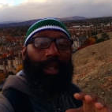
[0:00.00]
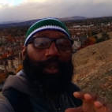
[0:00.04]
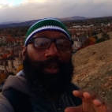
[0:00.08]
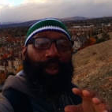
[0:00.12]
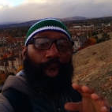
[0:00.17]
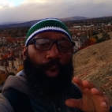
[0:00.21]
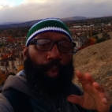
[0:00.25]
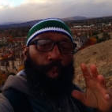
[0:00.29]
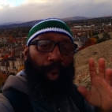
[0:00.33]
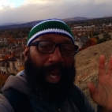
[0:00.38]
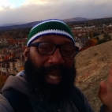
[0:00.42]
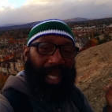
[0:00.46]

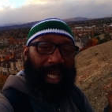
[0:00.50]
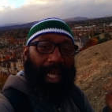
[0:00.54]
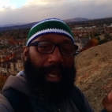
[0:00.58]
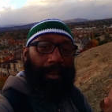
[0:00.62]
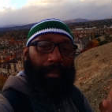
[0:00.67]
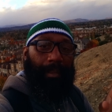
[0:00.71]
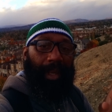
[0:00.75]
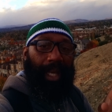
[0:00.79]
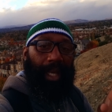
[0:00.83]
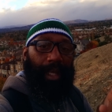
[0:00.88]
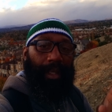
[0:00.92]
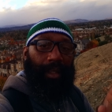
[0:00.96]
the
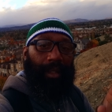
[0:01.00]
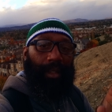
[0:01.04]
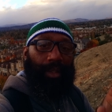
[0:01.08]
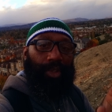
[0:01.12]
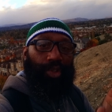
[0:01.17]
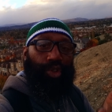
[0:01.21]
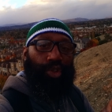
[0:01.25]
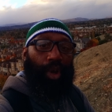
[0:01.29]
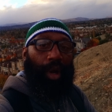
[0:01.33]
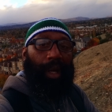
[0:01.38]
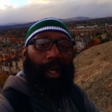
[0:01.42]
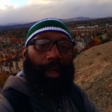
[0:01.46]
wicked man,
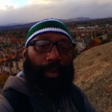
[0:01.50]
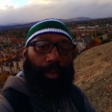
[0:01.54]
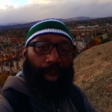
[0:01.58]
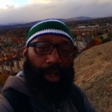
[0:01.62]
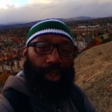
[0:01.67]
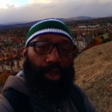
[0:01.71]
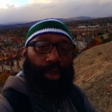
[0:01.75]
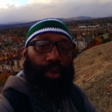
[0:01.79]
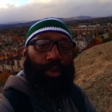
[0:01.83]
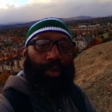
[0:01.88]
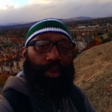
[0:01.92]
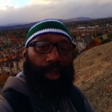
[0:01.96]
starting
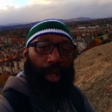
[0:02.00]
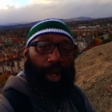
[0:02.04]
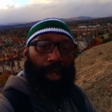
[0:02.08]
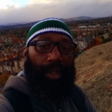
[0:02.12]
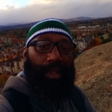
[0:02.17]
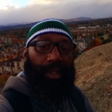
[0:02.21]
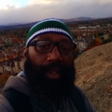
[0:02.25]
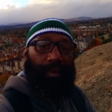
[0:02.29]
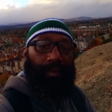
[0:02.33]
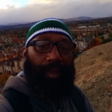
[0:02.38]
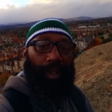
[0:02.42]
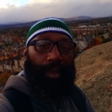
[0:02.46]
with two
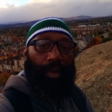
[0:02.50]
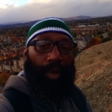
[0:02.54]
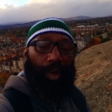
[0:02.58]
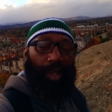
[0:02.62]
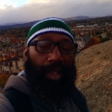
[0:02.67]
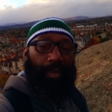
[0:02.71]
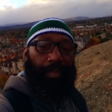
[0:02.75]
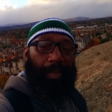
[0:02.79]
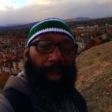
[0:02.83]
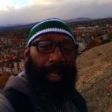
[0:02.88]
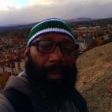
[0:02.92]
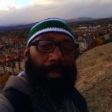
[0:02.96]
thirds of the
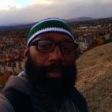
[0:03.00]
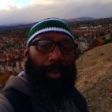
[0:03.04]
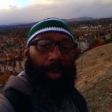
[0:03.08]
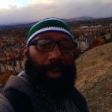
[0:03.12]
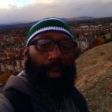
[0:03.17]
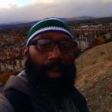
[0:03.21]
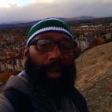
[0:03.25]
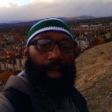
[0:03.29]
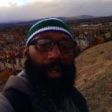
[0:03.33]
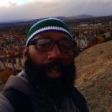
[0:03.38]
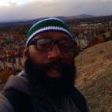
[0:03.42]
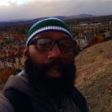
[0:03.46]
Lord's
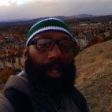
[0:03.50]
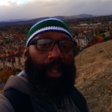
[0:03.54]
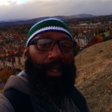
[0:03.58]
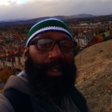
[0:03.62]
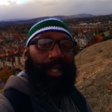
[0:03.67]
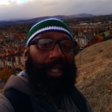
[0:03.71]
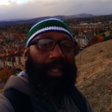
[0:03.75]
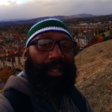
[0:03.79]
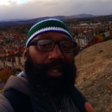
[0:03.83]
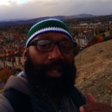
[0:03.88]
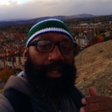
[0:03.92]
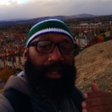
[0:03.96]
people,
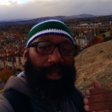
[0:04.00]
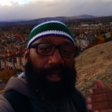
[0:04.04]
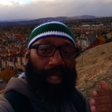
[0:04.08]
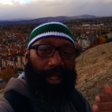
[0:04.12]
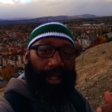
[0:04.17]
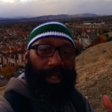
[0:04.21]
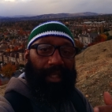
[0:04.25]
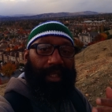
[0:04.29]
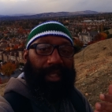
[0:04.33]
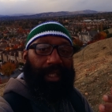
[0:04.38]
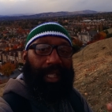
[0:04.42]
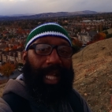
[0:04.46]
to
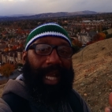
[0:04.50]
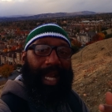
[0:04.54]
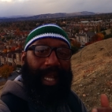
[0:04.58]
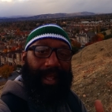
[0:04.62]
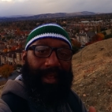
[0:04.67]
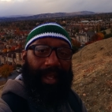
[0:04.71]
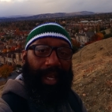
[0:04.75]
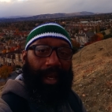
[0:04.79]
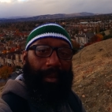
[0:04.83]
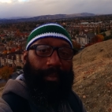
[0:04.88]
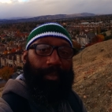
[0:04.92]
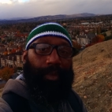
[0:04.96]
to slay
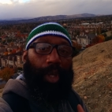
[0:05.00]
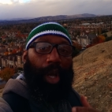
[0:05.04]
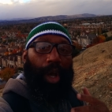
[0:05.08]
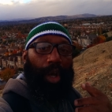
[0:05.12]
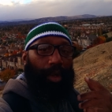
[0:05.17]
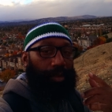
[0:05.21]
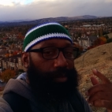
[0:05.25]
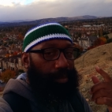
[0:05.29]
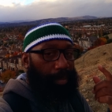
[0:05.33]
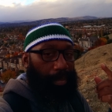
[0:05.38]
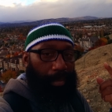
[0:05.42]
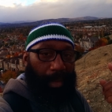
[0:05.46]
them,
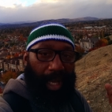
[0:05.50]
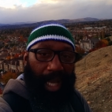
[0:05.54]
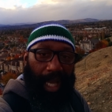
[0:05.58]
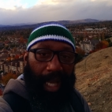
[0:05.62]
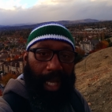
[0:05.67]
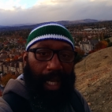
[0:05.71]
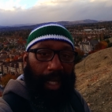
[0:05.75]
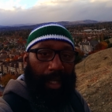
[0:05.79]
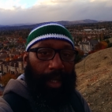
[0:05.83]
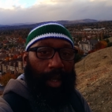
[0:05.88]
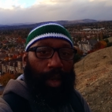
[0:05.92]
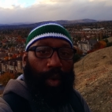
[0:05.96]
uh,
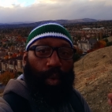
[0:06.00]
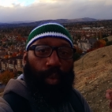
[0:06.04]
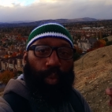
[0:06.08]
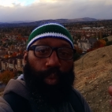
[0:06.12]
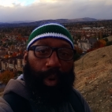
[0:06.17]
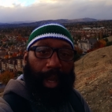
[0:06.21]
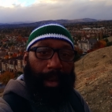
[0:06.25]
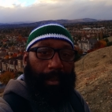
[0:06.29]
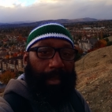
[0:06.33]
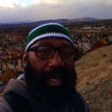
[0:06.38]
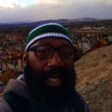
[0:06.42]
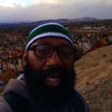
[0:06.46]
men,
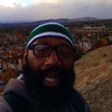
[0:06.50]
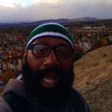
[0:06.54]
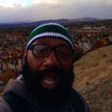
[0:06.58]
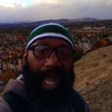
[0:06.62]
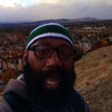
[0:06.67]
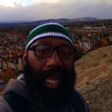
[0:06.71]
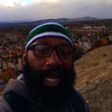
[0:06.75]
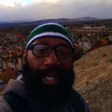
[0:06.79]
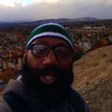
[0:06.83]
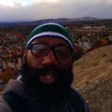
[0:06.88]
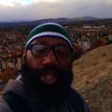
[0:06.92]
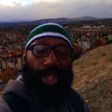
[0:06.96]
women,
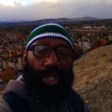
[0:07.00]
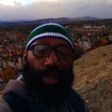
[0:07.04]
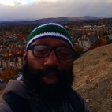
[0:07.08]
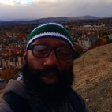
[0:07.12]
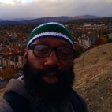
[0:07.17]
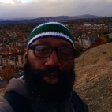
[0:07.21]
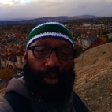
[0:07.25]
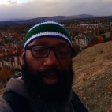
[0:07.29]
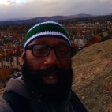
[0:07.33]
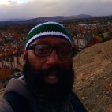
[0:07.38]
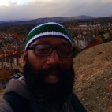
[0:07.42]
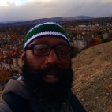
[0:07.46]
and
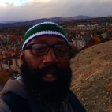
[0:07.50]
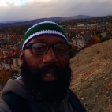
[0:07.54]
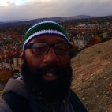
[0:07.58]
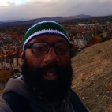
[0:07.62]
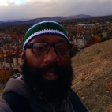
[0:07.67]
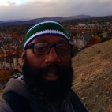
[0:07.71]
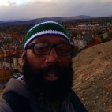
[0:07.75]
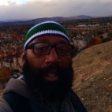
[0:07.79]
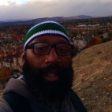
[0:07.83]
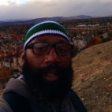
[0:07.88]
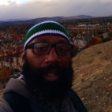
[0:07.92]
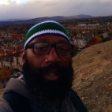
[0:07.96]
children.
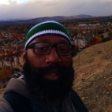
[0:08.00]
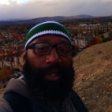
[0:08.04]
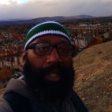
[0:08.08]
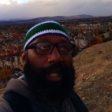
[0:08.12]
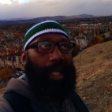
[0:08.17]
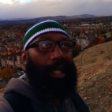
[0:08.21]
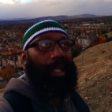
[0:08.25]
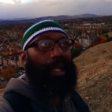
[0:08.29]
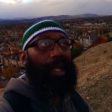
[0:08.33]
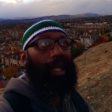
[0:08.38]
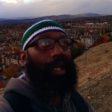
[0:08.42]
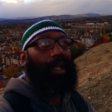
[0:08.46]

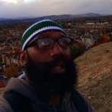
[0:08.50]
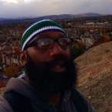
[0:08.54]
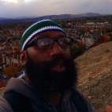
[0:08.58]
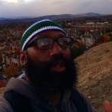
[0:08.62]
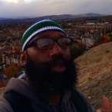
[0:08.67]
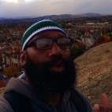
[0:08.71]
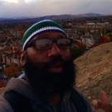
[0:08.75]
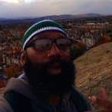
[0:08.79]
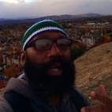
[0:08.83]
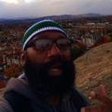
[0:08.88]
See, you